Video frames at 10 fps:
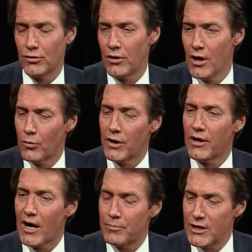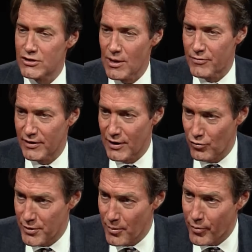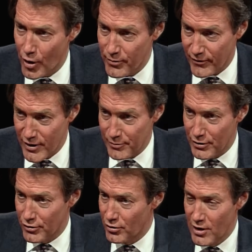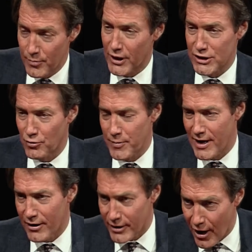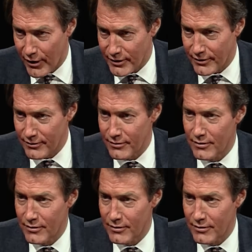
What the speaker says: do would not be something that would be appropriate for them to do because it would be out of character.